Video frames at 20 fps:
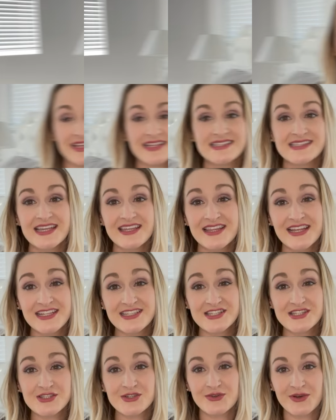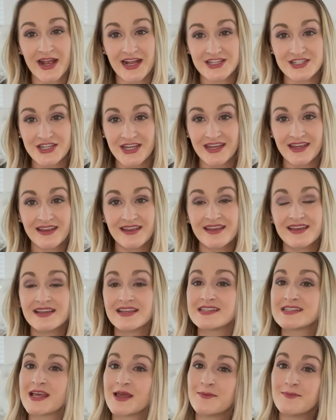They say that scratching
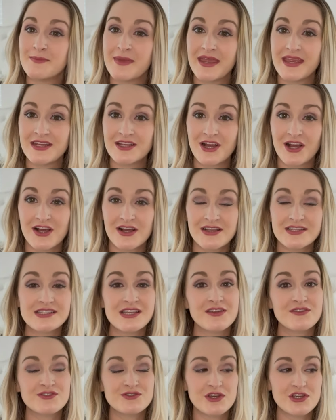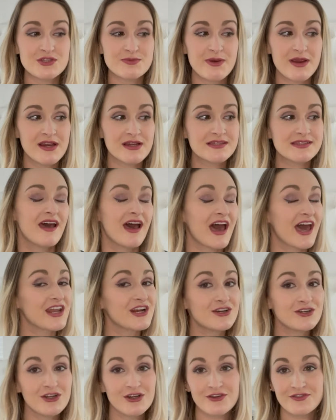is a main cause of stretch marks. I
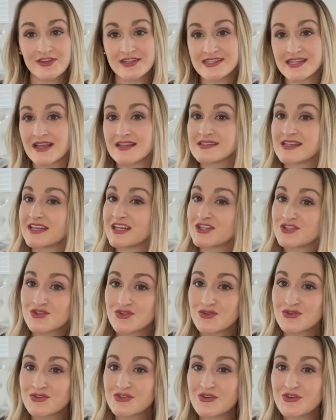don't know if this has any truth to